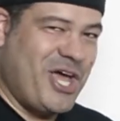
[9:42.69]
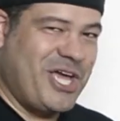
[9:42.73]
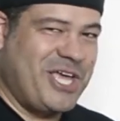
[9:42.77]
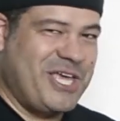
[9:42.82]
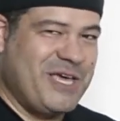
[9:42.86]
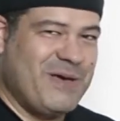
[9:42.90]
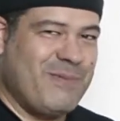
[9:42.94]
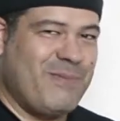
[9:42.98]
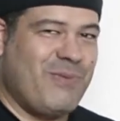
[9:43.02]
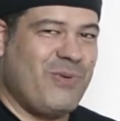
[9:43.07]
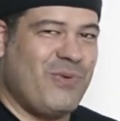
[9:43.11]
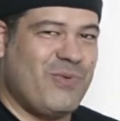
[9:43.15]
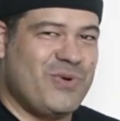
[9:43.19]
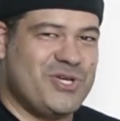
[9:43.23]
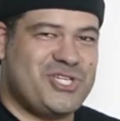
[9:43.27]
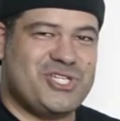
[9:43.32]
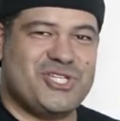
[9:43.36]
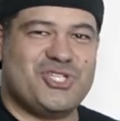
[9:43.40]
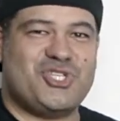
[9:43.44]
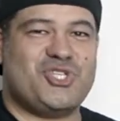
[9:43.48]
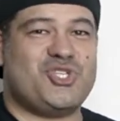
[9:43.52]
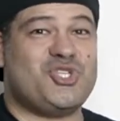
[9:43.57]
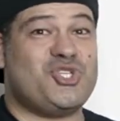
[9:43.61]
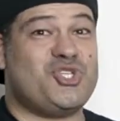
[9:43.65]
a gimbal, which
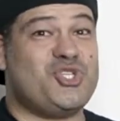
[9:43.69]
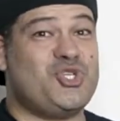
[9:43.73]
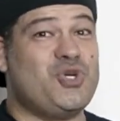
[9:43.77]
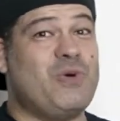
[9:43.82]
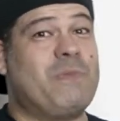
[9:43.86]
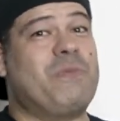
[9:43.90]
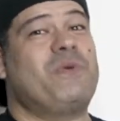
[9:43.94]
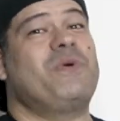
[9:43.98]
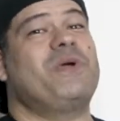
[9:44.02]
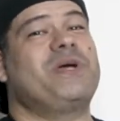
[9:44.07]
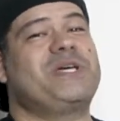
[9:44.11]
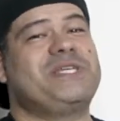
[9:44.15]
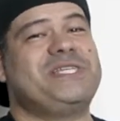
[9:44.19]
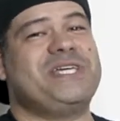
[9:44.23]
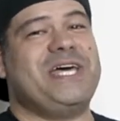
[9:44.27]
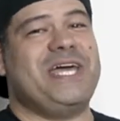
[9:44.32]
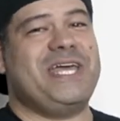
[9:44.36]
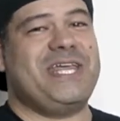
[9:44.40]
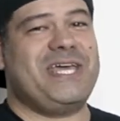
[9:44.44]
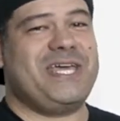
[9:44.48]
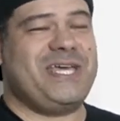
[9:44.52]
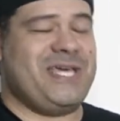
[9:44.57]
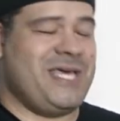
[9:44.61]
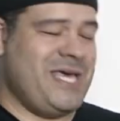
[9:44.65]
is super
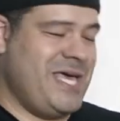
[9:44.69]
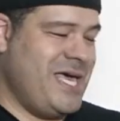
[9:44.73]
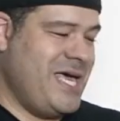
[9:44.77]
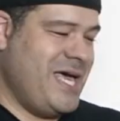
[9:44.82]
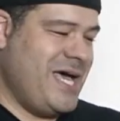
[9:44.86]
exciting.